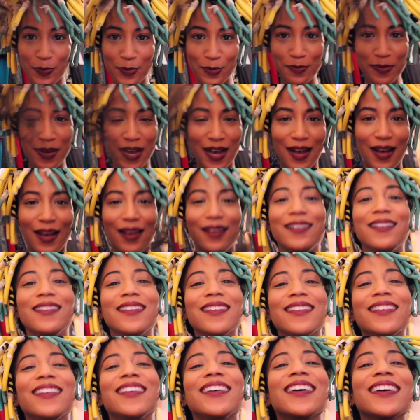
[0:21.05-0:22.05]
boomba.
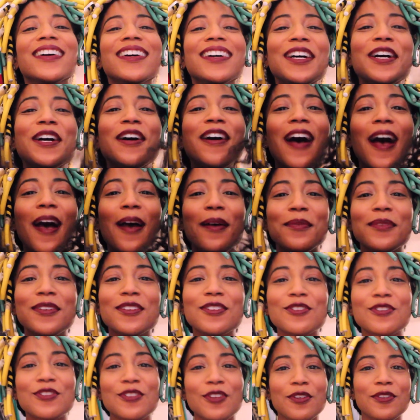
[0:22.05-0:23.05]
I'm
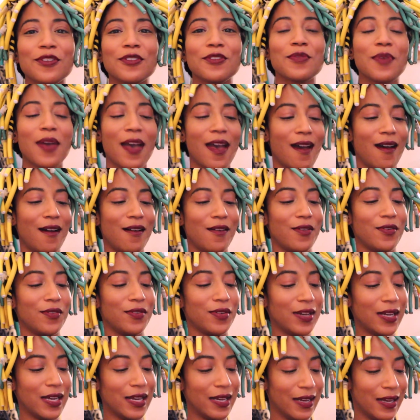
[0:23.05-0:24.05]
gonna show you
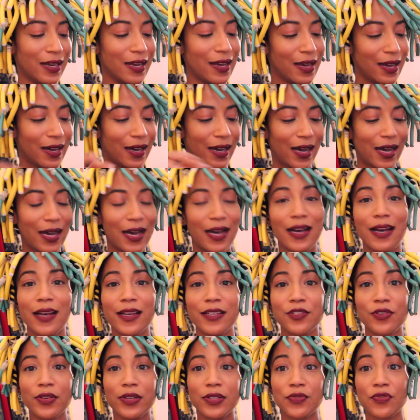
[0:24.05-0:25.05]
how
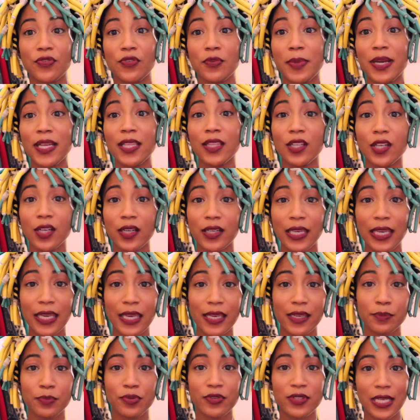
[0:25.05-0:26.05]
I transform my look
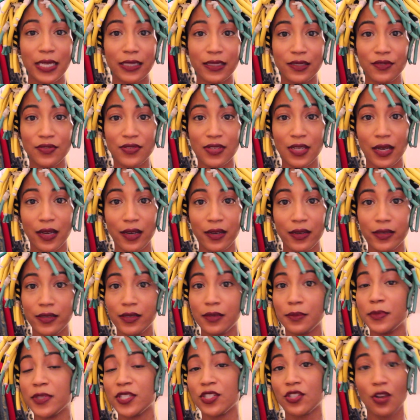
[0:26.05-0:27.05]
and protective
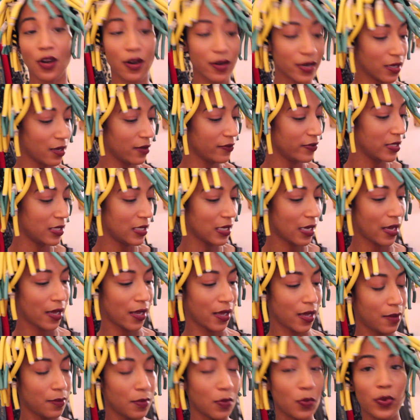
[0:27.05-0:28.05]
style majority of the
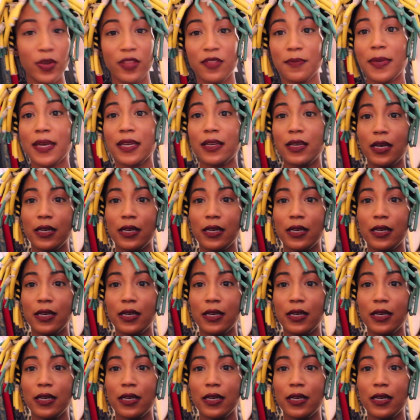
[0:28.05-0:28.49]
time with my